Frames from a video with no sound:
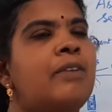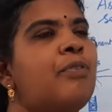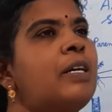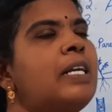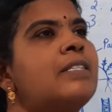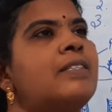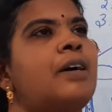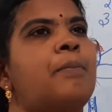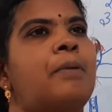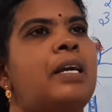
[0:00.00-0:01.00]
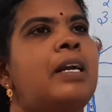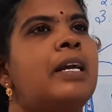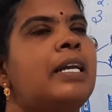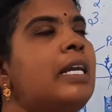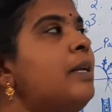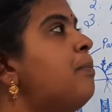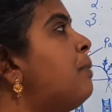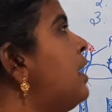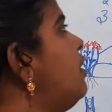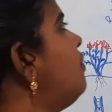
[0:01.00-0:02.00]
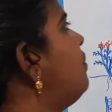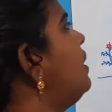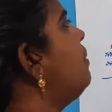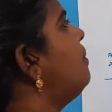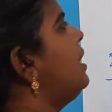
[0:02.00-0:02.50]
For example, in bryophyllum